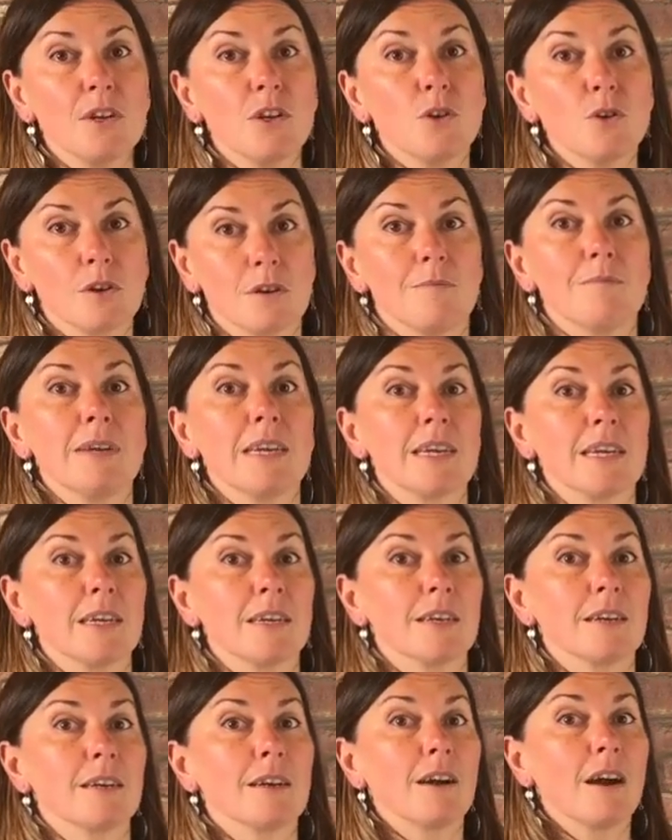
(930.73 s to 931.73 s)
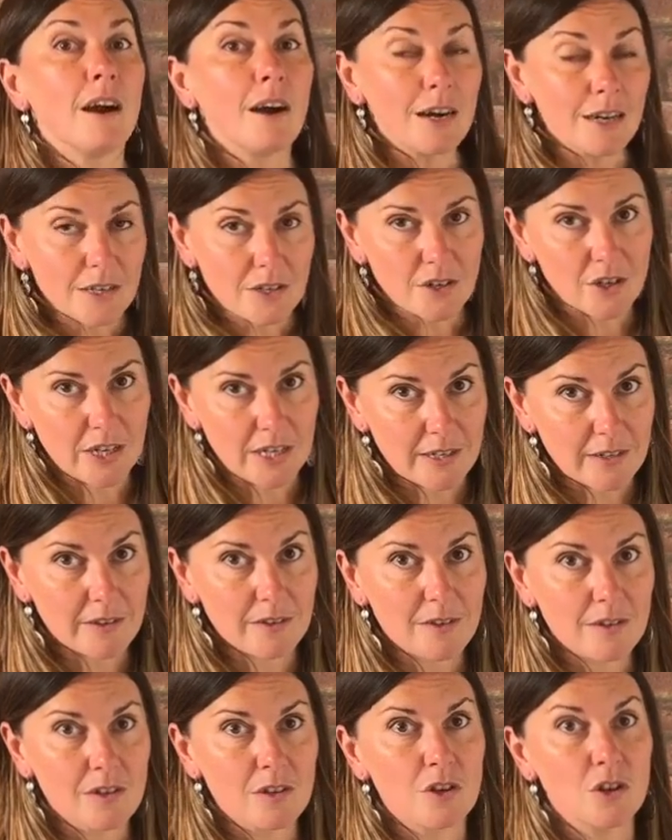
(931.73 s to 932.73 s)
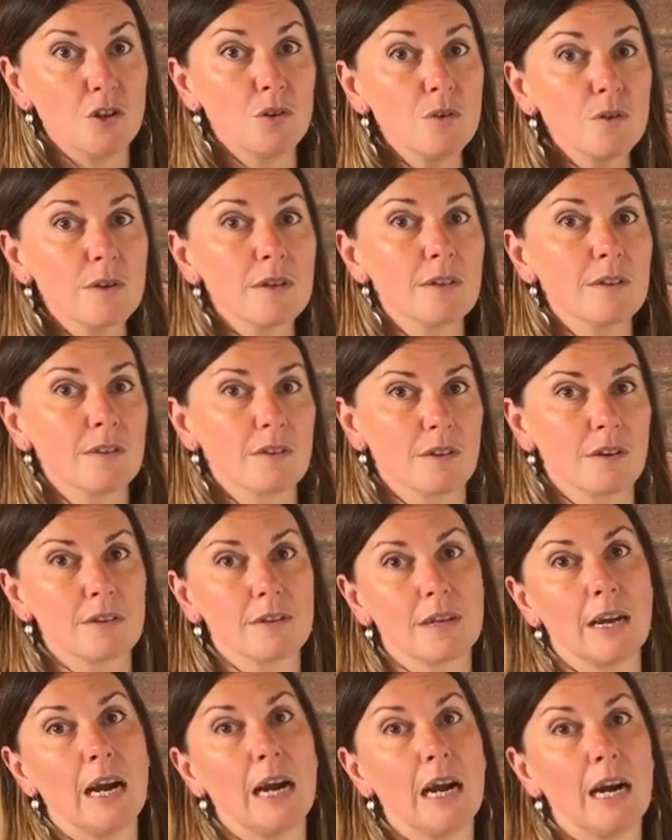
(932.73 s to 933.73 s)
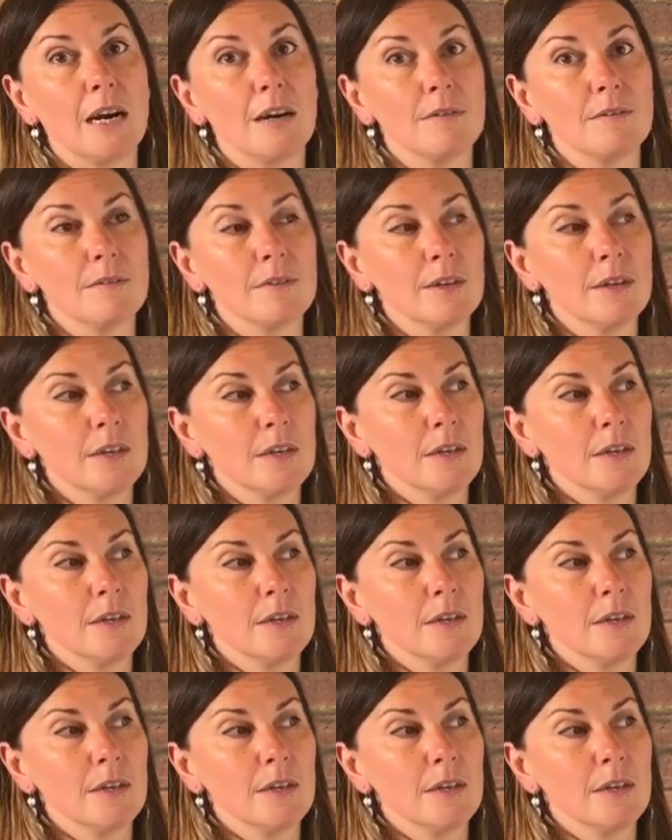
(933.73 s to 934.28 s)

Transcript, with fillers: you can make it conscious, you can start to have